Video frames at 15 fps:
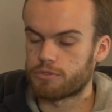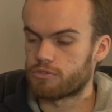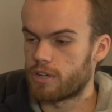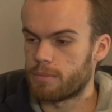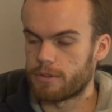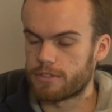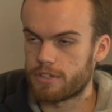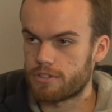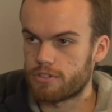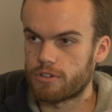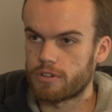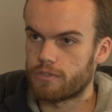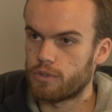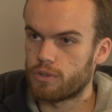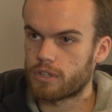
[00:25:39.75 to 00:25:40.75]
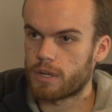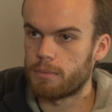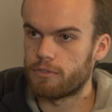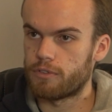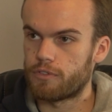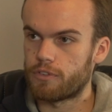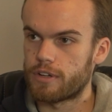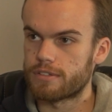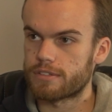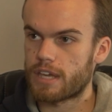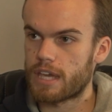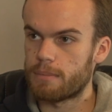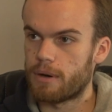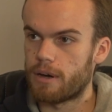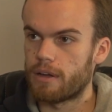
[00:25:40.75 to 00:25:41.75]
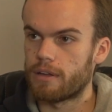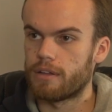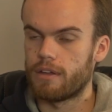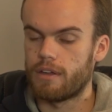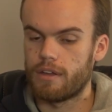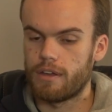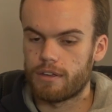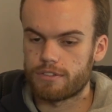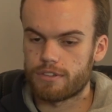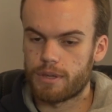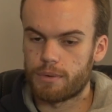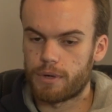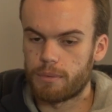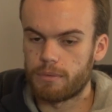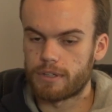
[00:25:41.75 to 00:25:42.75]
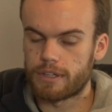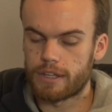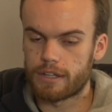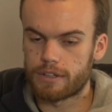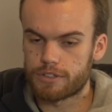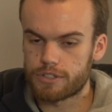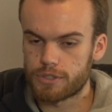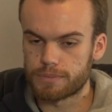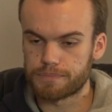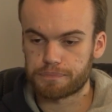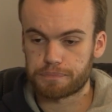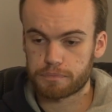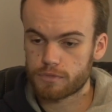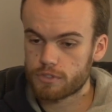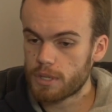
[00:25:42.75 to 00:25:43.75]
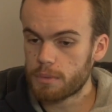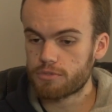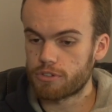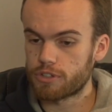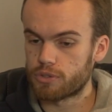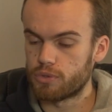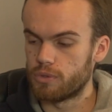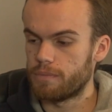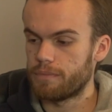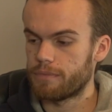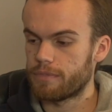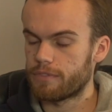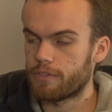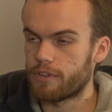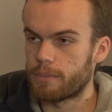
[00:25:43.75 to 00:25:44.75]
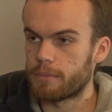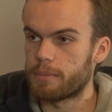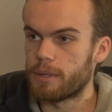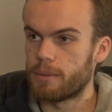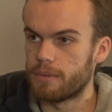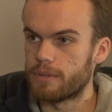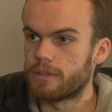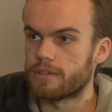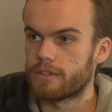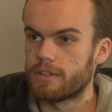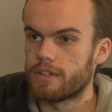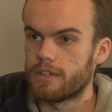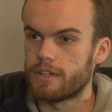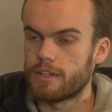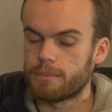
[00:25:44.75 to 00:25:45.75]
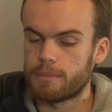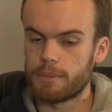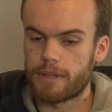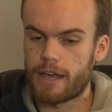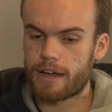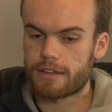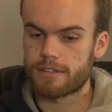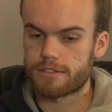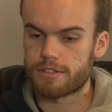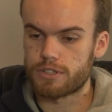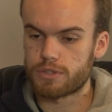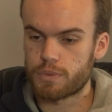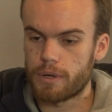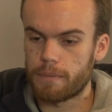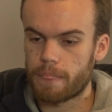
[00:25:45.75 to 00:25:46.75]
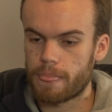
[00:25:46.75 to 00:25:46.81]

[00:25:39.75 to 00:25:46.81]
That was great. My sister and a couple of our friends came by, so they were able to get in too. So that was really cool for them to be able to access it as well.